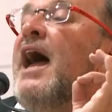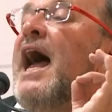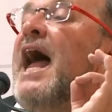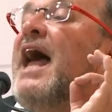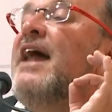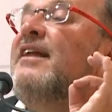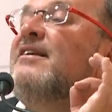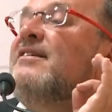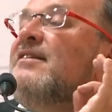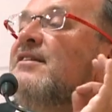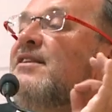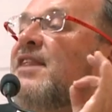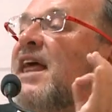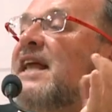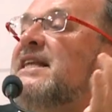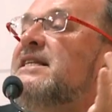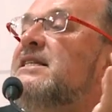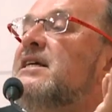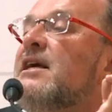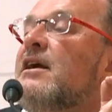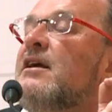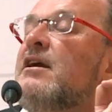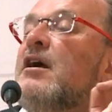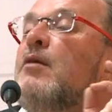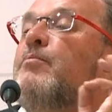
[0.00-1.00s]

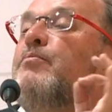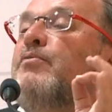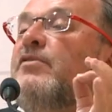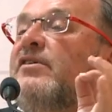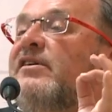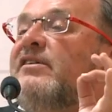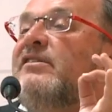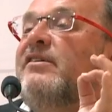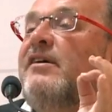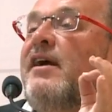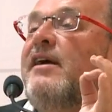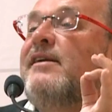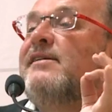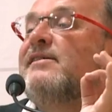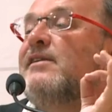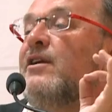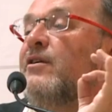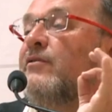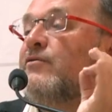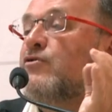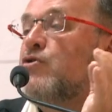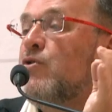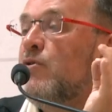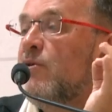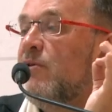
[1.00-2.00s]
aesthetic appreciation
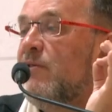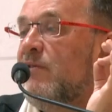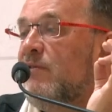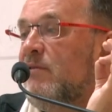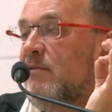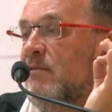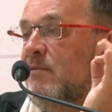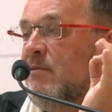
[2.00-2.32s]
of jewels.